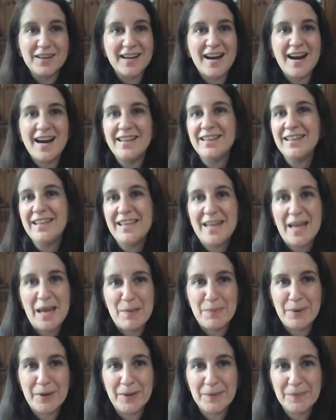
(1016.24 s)
Maybe you can
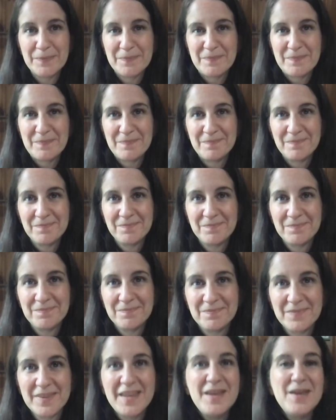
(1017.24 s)
look back at your life
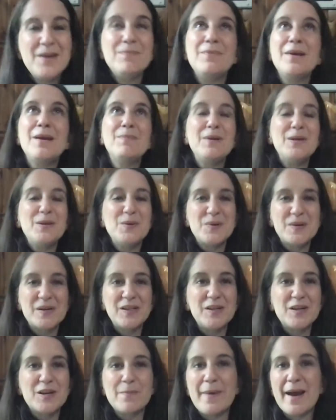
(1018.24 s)
and think about
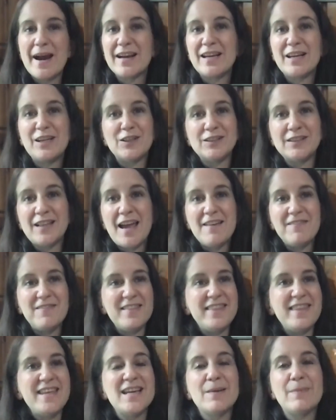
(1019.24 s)
times that
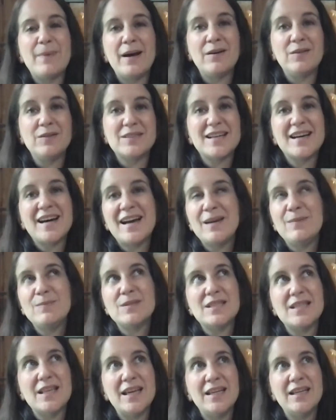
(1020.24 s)
you were
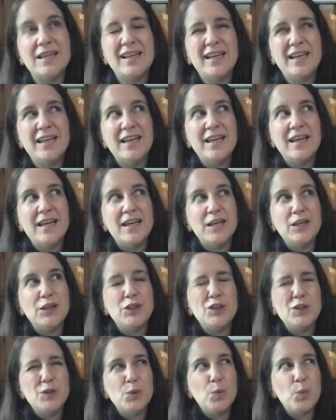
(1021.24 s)
alone and yet you
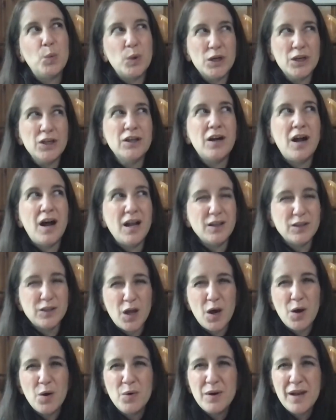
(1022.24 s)
didn't
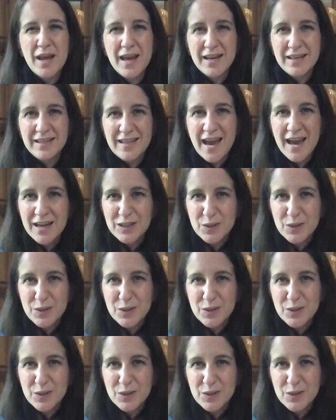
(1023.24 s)
feel alone.